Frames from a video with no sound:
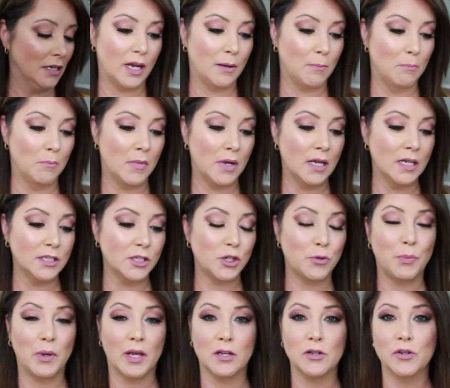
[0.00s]

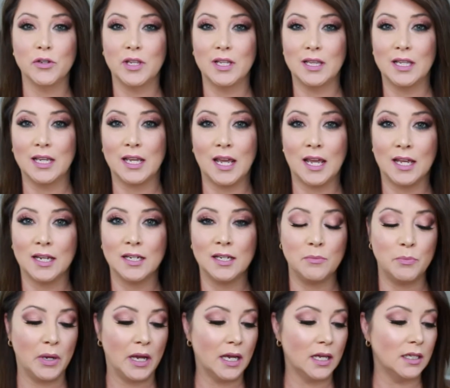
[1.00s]
Much better than the
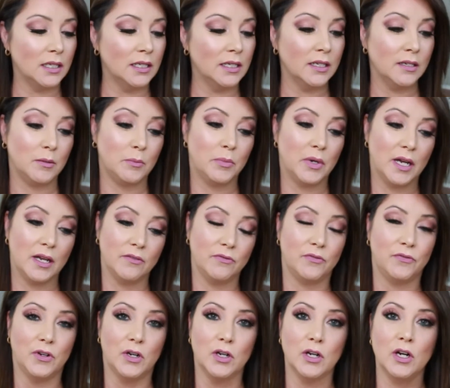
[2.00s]
Candy palette, by
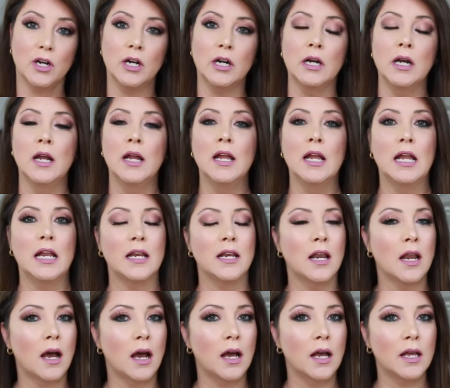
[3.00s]
far.
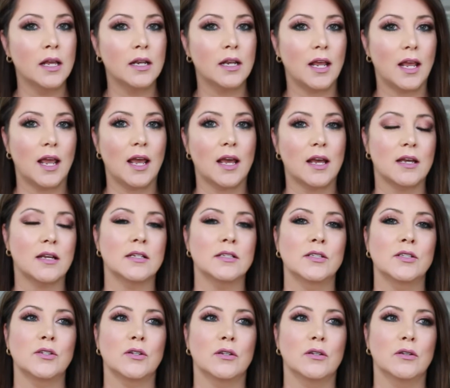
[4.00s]
Not
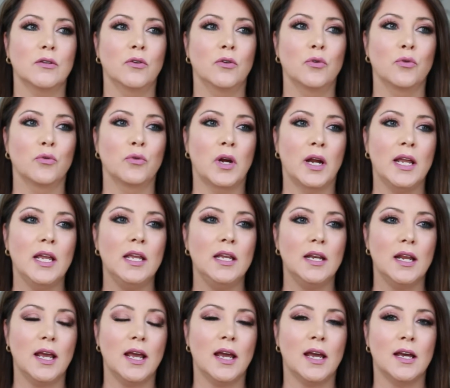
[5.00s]
as
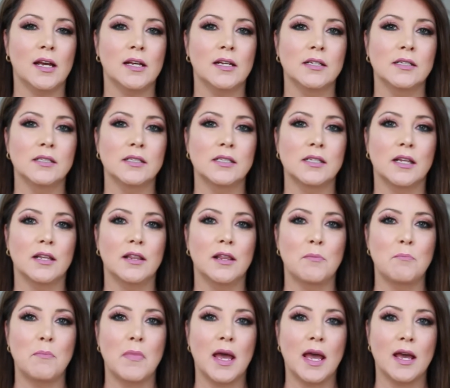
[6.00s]
great as the
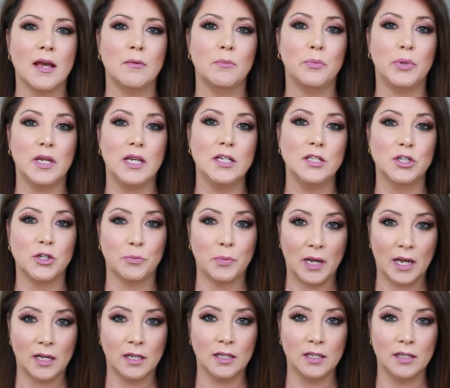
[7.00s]
Matte Peach
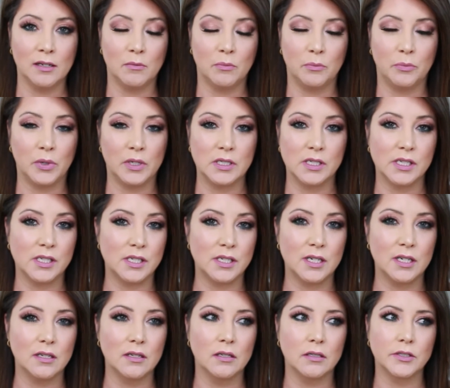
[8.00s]
palette, but
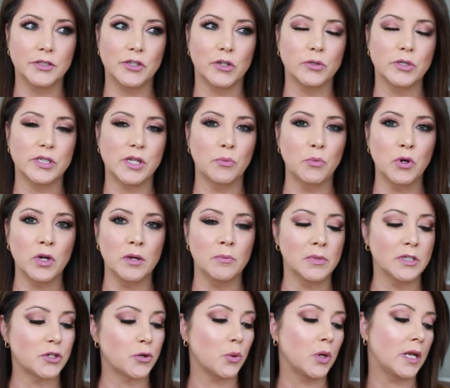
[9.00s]
still, so somewhere in
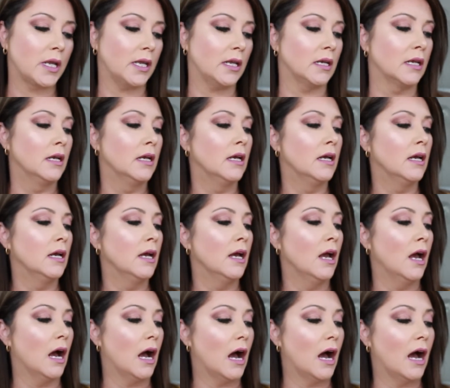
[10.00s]
between.
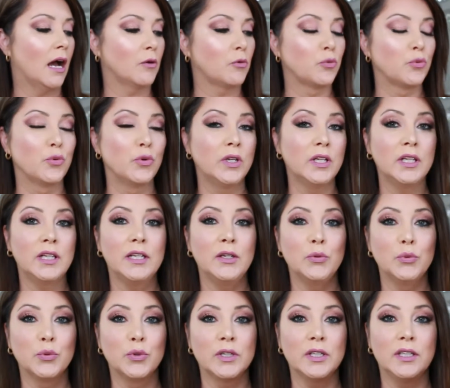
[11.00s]
I
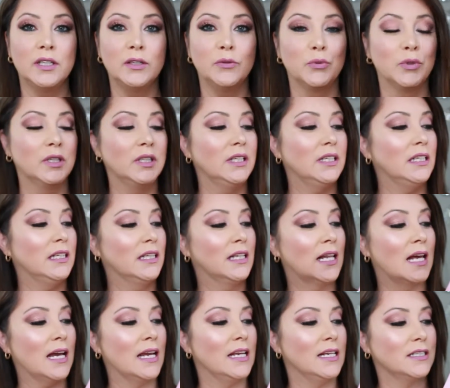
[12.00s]
really, really, really
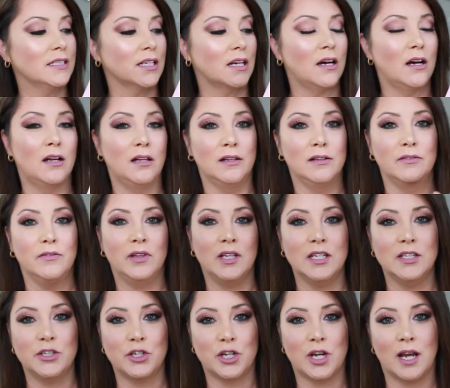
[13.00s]
liked all of
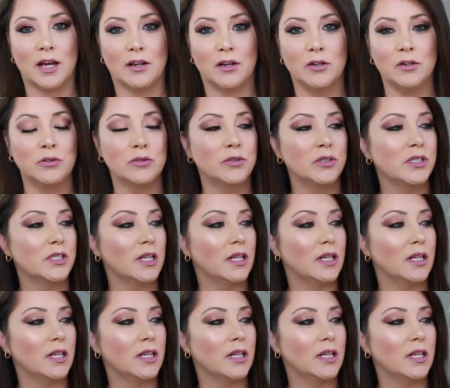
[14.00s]
these shadows